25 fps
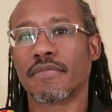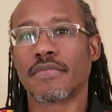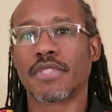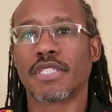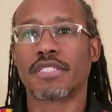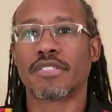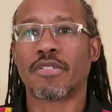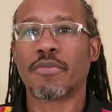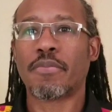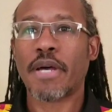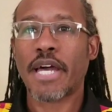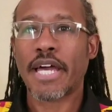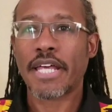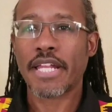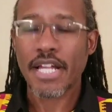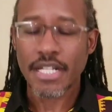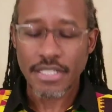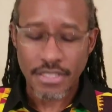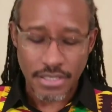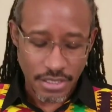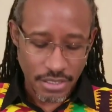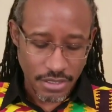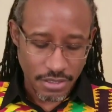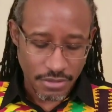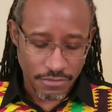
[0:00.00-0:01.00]
It's a bad
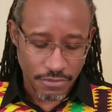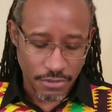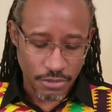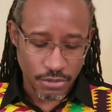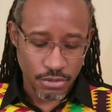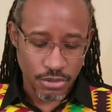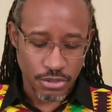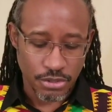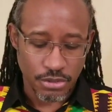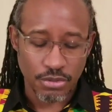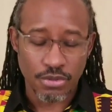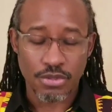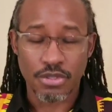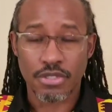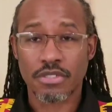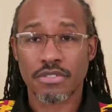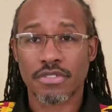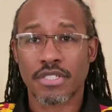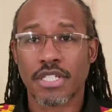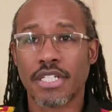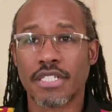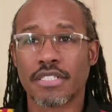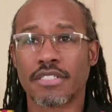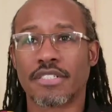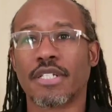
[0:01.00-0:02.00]
idea for new
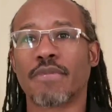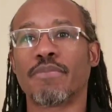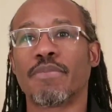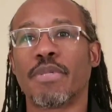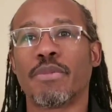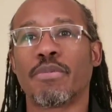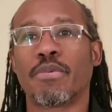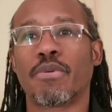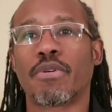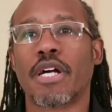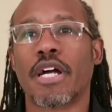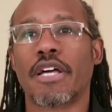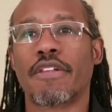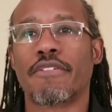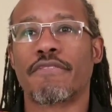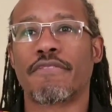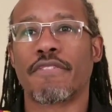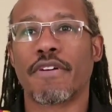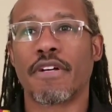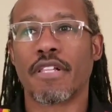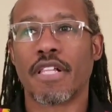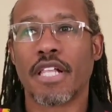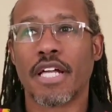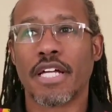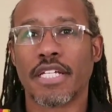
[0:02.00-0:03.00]
shooters, and some people kind of
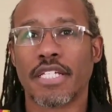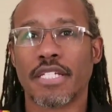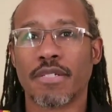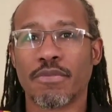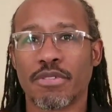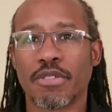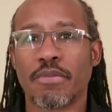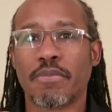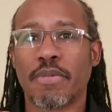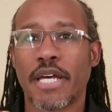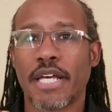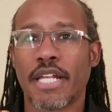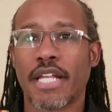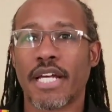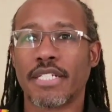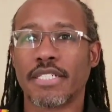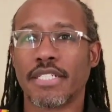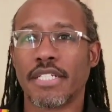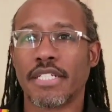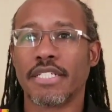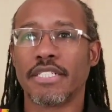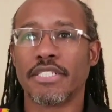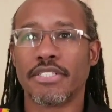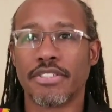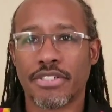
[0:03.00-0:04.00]
felt like it was a bad
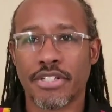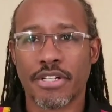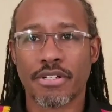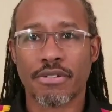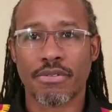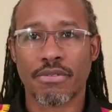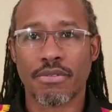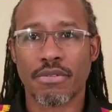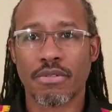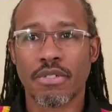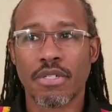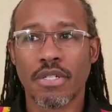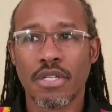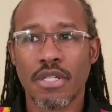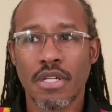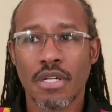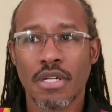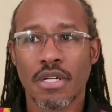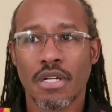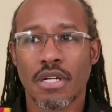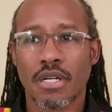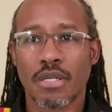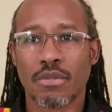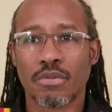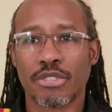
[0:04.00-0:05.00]
idea in general,
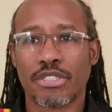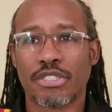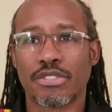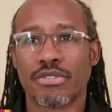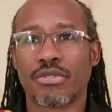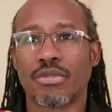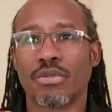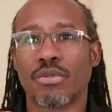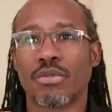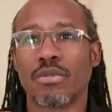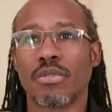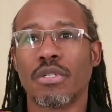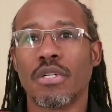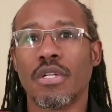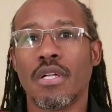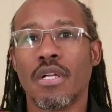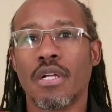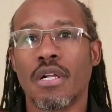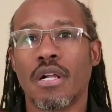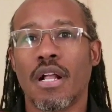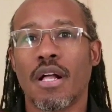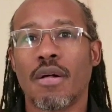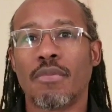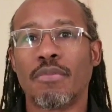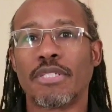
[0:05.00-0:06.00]
which is cool.
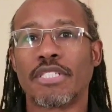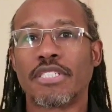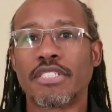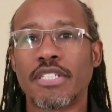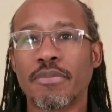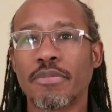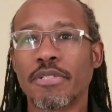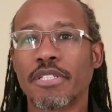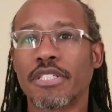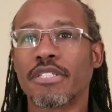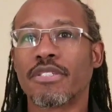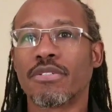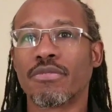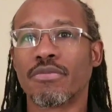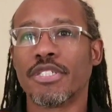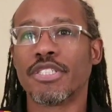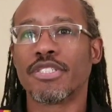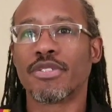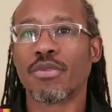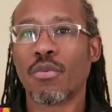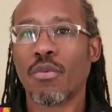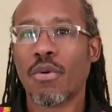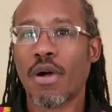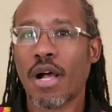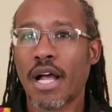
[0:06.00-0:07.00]
But typically the
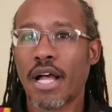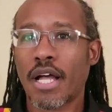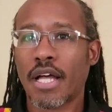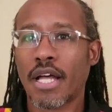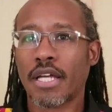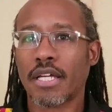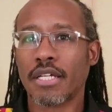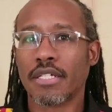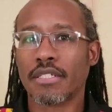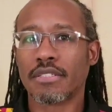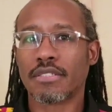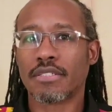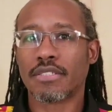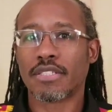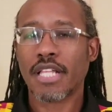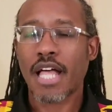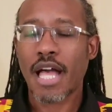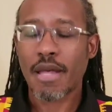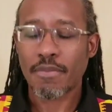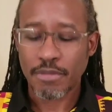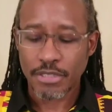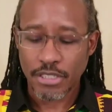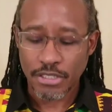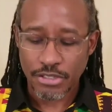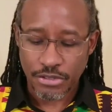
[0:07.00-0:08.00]
reason why
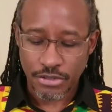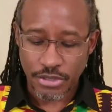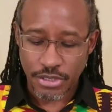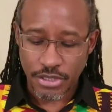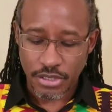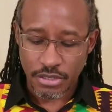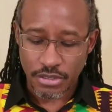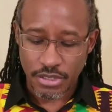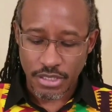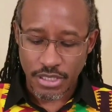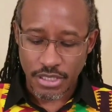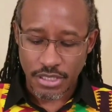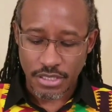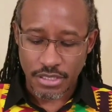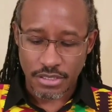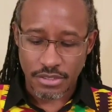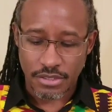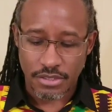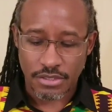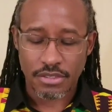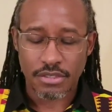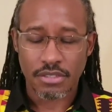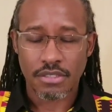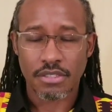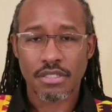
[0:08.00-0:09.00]
slapping the trigger
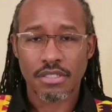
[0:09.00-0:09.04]
is